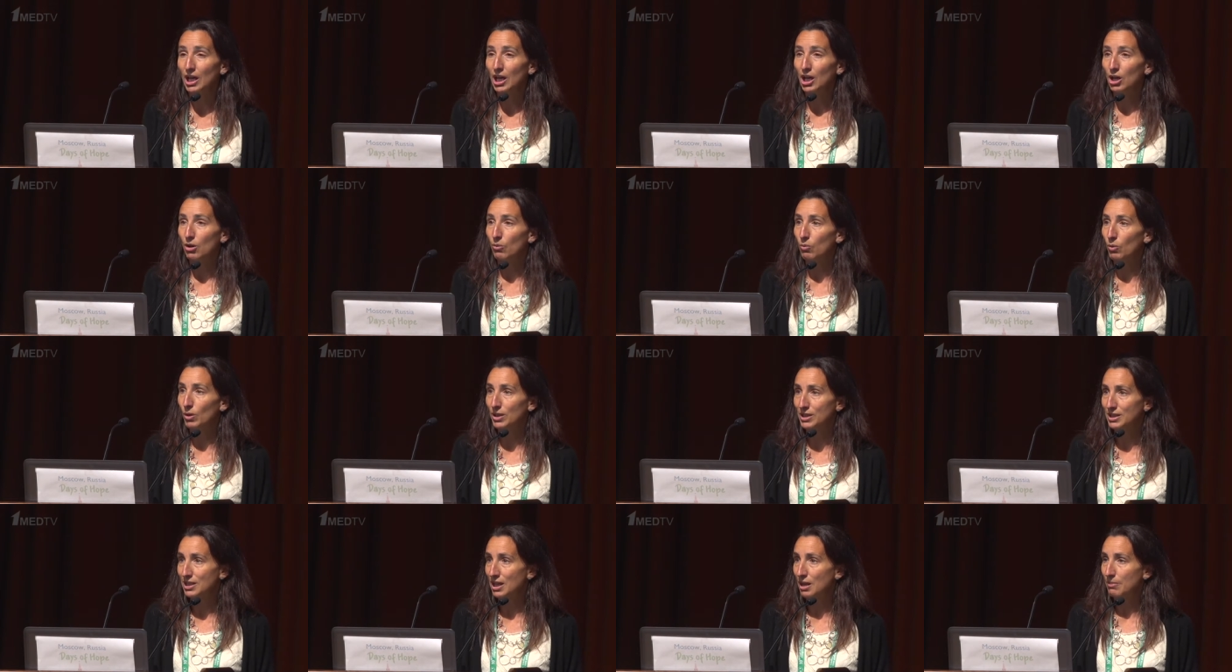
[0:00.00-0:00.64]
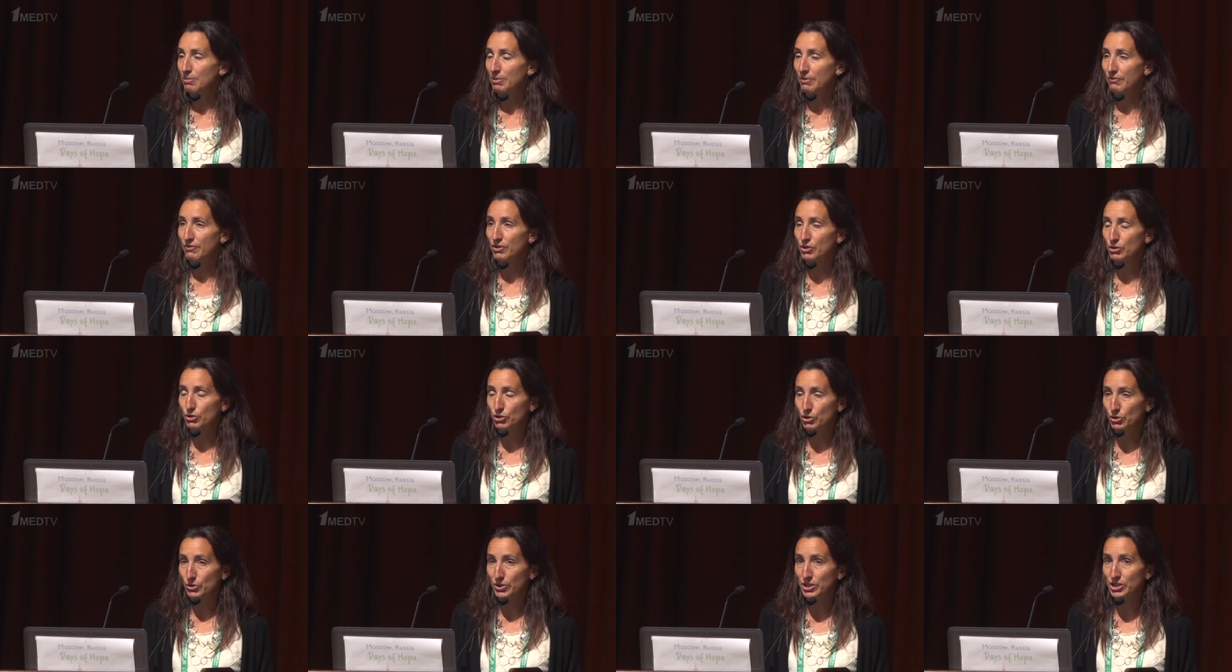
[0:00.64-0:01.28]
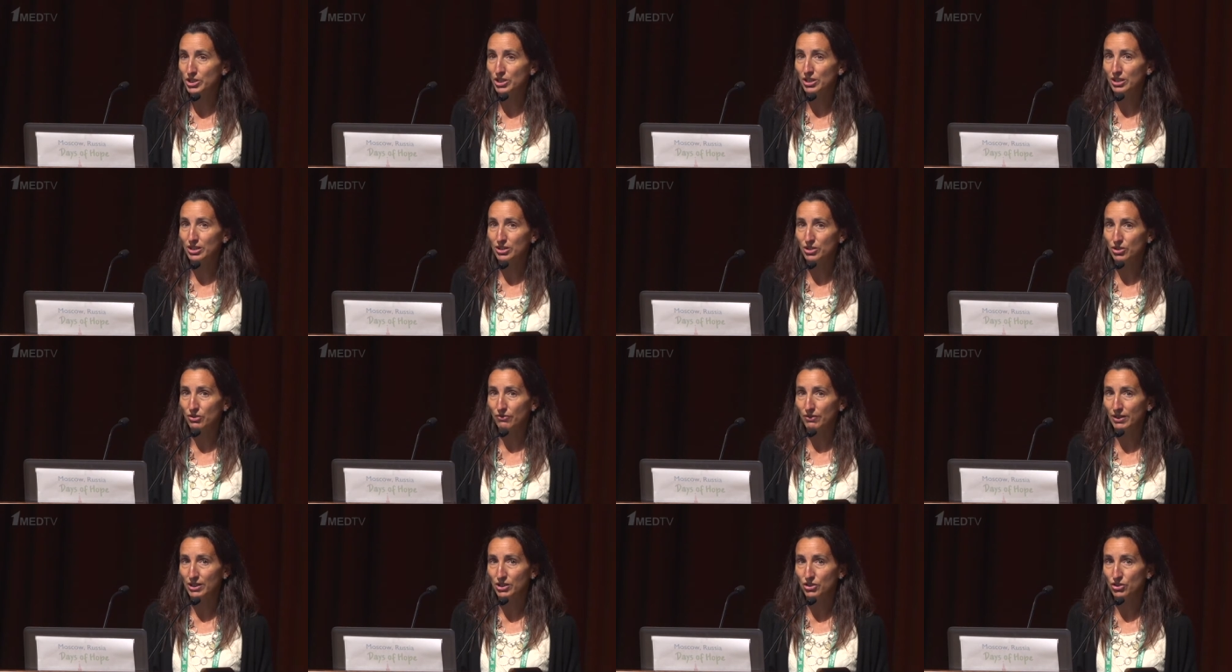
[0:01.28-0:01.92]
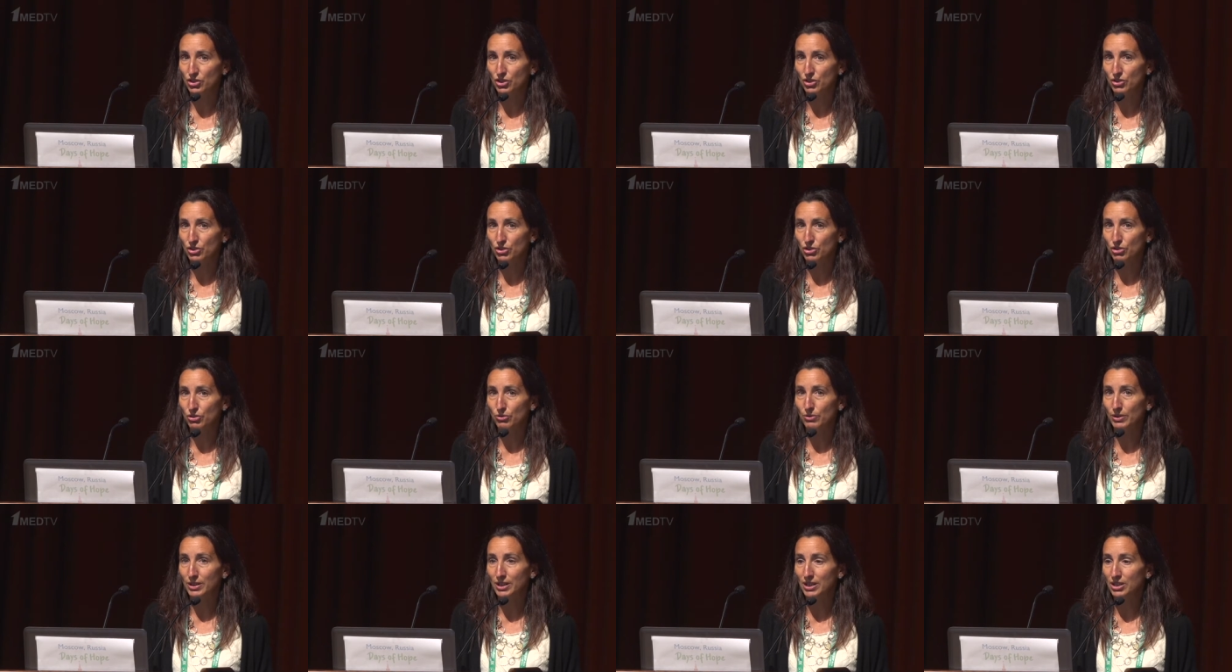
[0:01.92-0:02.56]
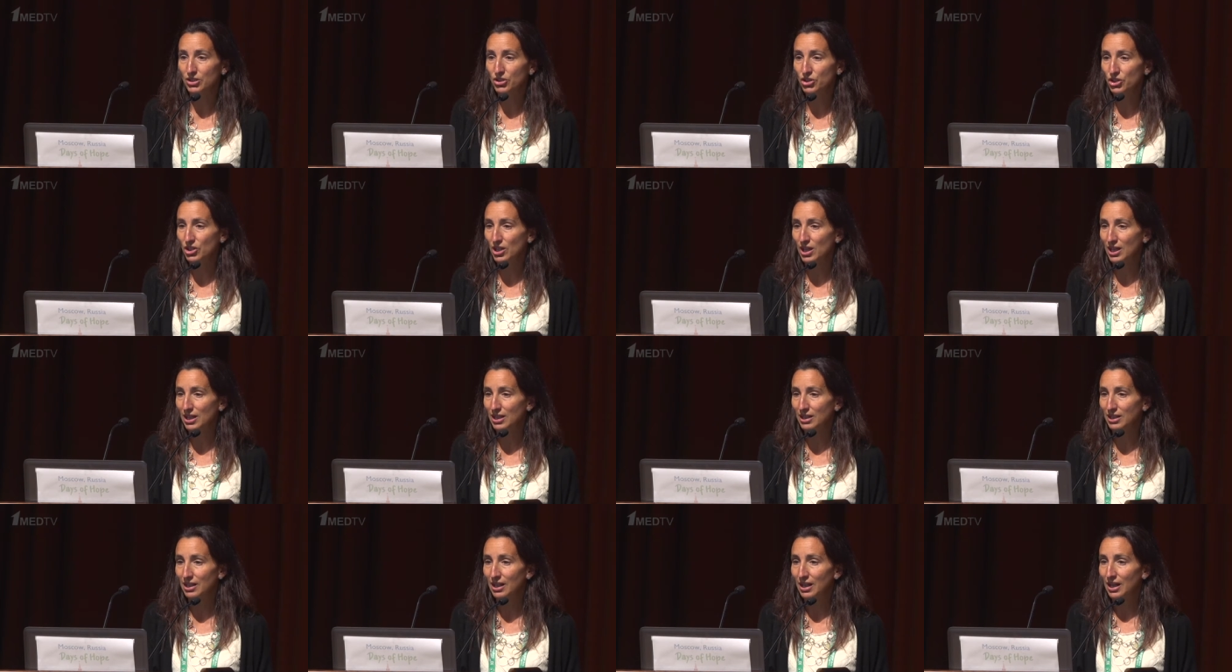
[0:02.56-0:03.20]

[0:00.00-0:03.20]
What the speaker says: what type of nutrition intervention to initiate.